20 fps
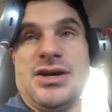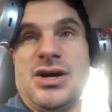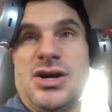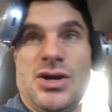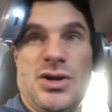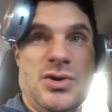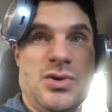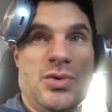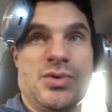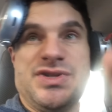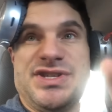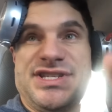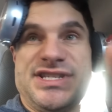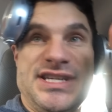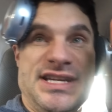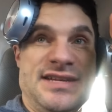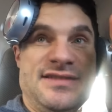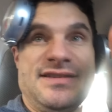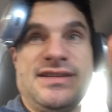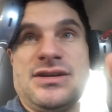Oh,
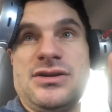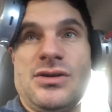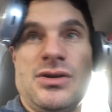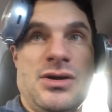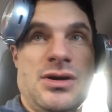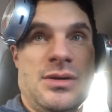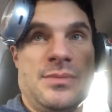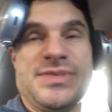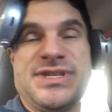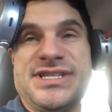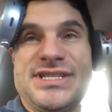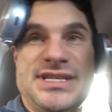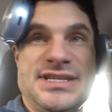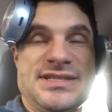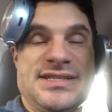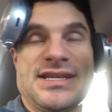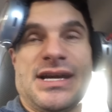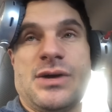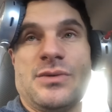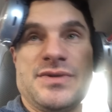sting the alarm.
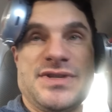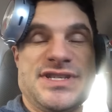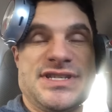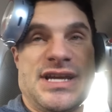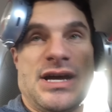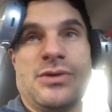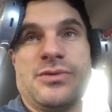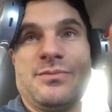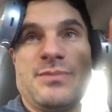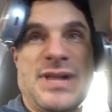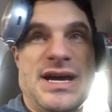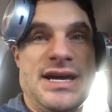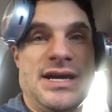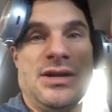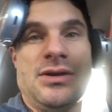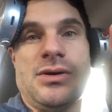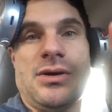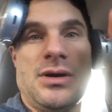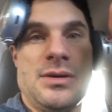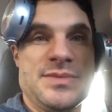Sound my
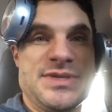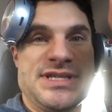alarm.